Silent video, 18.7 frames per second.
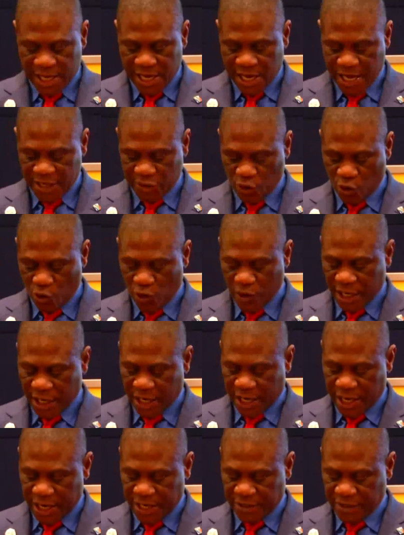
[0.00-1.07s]
has
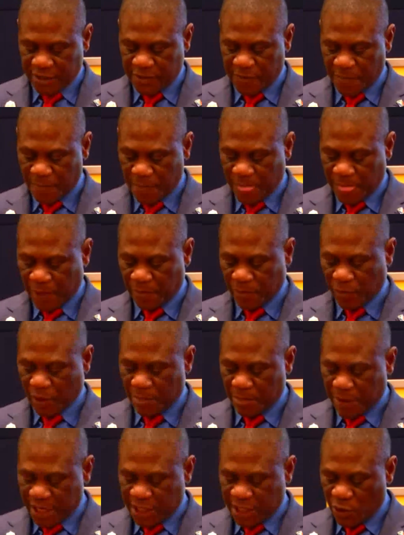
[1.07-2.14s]
organized,
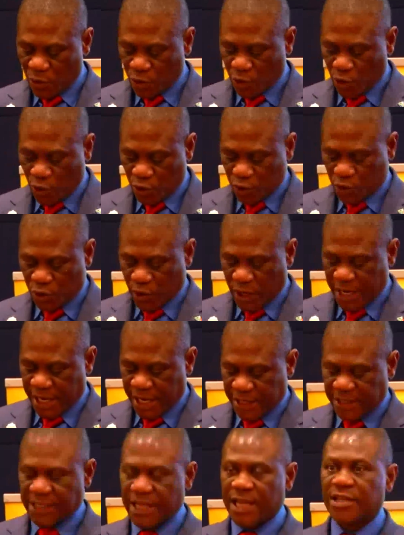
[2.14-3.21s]
but they will also
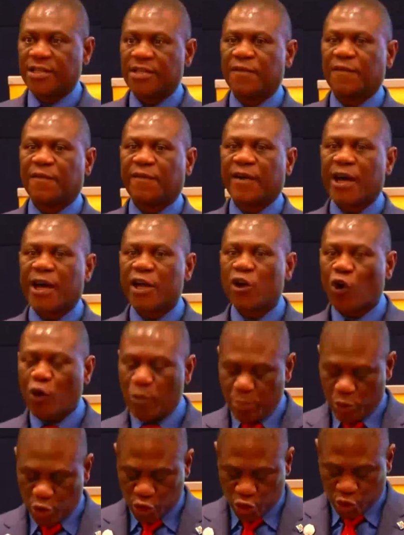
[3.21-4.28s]
identify
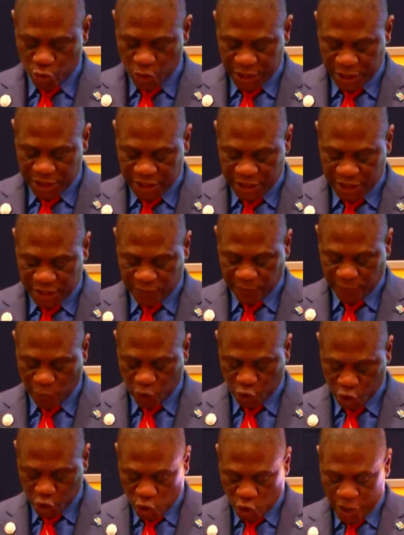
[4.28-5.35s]
opportunities for
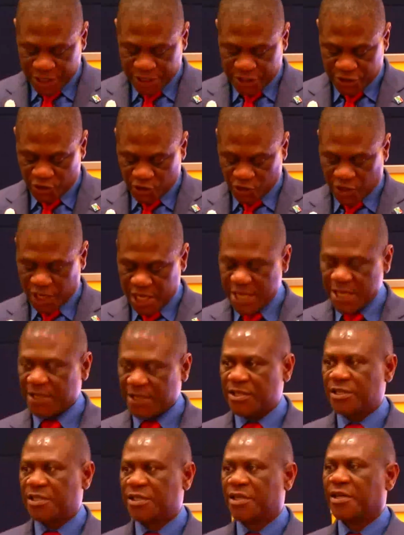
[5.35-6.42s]
joint
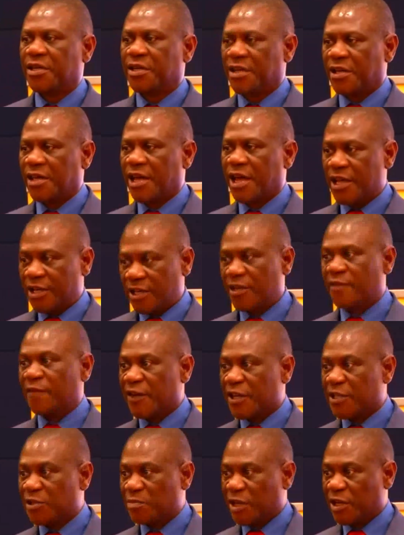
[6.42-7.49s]
trade and
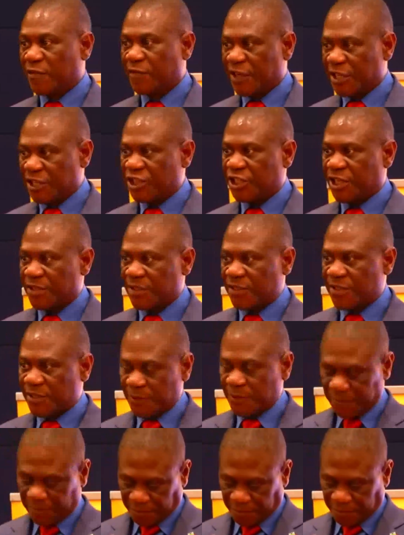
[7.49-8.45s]
investment ventures.